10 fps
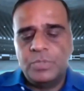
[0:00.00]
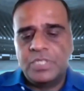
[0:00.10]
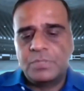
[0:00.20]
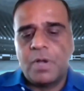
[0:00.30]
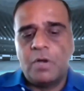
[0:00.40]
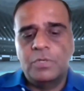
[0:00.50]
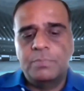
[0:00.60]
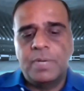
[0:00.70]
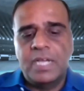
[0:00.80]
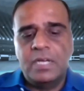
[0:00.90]
which is
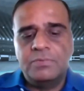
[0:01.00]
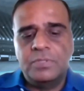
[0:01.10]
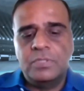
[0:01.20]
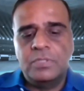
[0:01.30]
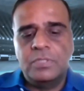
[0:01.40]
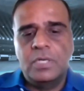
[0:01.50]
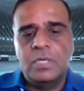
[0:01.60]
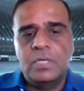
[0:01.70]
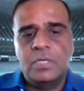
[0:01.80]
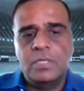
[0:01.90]
powered by
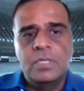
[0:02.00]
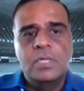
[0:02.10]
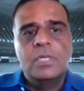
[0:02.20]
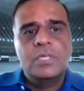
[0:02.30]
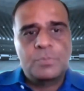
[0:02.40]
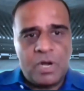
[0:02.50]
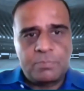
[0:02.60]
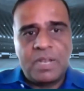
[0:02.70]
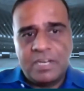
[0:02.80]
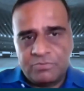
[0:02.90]
our
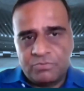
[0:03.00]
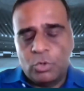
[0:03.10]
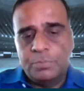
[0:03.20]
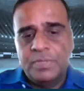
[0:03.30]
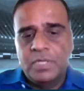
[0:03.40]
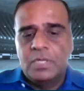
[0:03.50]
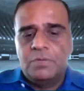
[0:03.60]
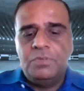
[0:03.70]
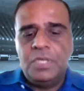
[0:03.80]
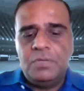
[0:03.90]
smart platform.
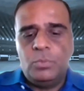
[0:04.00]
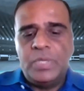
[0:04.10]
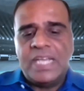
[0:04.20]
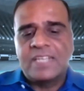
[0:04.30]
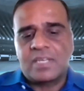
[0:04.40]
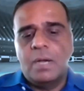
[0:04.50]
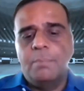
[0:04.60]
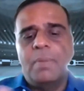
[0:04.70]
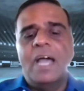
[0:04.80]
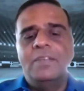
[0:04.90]
We as a
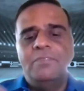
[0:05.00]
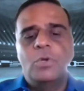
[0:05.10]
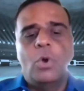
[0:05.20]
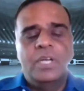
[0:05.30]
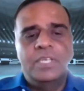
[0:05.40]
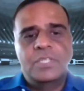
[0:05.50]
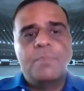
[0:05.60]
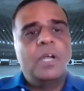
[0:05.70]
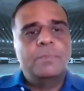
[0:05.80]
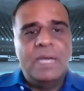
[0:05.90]
combined, we call it
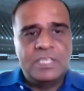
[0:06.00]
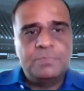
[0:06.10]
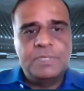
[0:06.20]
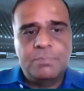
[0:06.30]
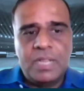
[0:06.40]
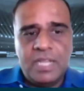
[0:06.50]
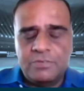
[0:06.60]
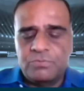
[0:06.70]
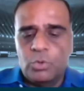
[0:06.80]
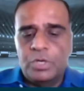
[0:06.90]
smart management
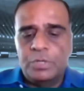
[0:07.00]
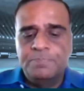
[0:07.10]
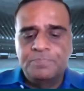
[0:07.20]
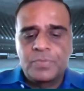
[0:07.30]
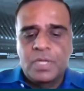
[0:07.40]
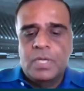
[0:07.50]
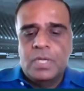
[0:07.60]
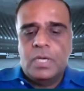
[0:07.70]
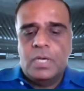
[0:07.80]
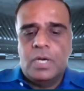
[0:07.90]
platform,
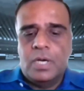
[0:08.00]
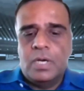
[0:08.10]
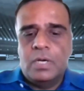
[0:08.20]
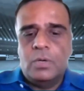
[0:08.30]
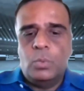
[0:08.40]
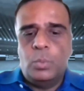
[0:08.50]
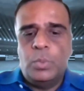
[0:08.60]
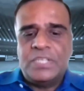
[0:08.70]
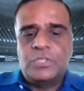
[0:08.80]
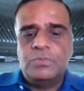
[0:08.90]

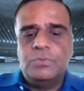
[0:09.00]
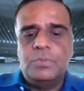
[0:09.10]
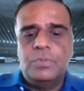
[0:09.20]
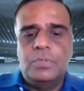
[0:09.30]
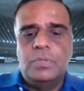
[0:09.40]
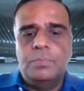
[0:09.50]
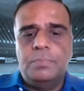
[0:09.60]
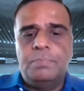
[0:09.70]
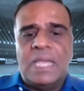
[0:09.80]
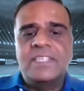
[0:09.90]
which
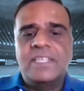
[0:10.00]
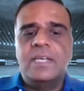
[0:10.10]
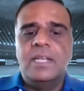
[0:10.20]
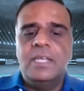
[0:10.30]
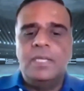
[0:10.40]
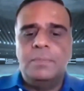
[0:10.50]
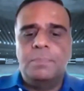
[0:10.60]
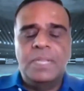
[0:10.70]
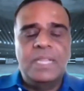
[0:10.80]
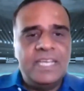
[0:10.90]
basically
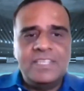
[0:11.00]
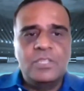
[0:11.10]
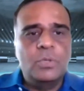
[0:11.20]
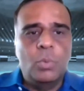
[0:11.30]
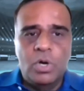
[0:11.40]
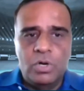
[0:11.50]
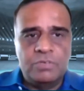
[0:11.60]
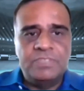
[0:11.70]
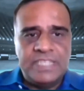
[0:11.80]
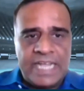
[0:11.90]
plays in the world
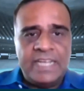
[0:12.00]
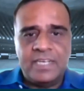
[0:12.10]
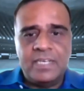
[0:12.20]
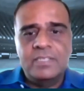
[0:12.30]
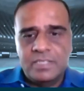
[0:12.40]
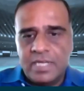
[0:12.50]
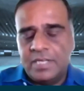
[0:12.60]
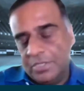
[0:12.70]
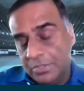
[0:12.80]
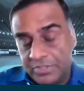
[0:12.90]
of data.
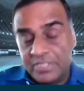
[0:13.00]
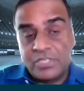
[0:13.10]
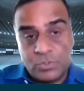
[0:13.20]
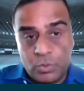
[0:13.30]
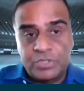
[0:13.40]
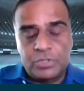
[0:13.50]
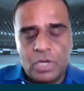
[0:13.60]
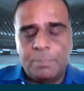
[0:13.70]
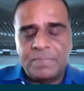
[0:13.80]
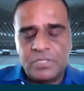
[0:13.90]
And, you know, this is what the
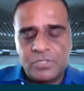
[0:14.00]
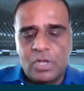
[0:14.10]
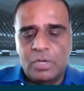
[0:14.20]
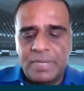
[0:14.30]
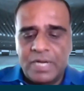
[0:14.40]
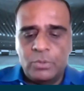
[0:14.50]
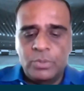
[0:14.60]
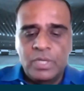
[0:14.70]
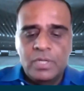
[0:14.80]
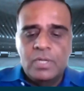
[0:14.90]
topic is all about.